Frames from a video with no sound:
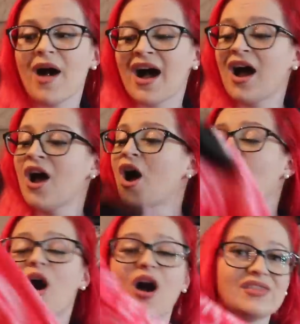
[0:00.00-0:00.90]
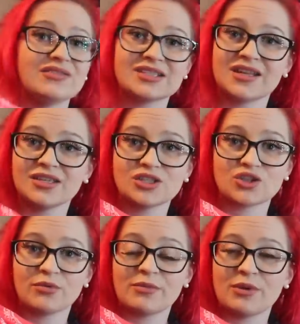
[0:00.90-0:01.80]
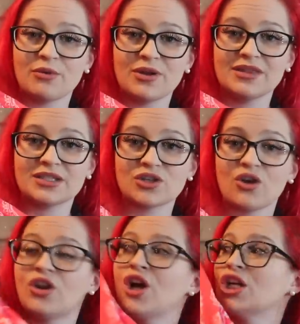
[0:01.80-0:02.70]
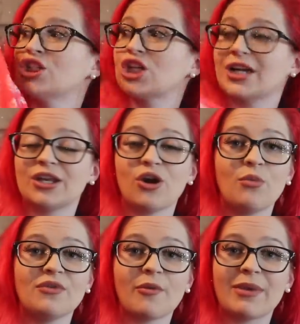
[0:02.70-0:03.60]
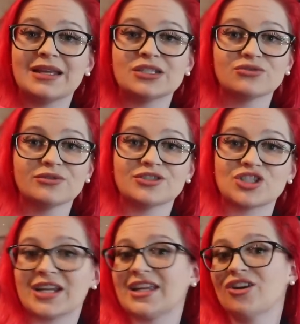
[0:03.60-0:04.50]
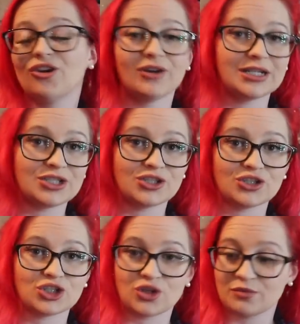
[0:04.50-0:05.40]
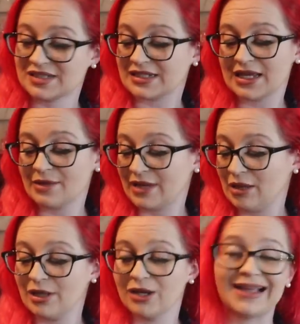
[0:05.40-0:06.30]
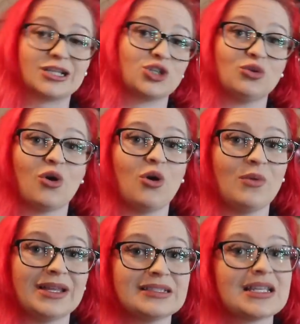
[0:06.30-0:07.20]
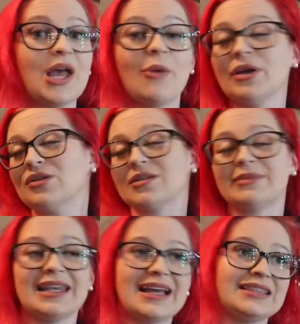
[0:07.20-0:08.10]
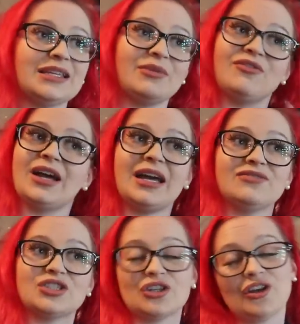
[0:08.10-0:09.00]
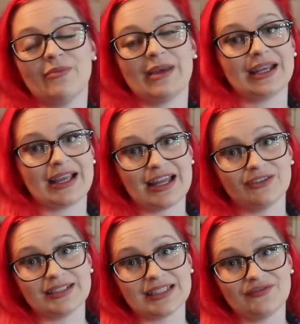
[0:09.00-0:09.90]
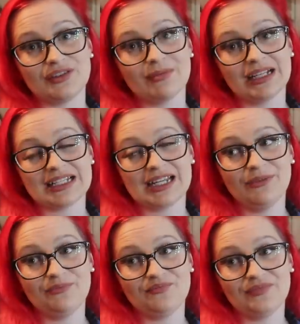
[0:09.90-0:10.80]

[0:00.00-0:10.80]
But there is nothing stopping me putting this on, chucking it on with a blazer or a jacket, or running to the shops to get maybe like two hot wings, because I'm allowed them if I have a certain amount of calories left in my day.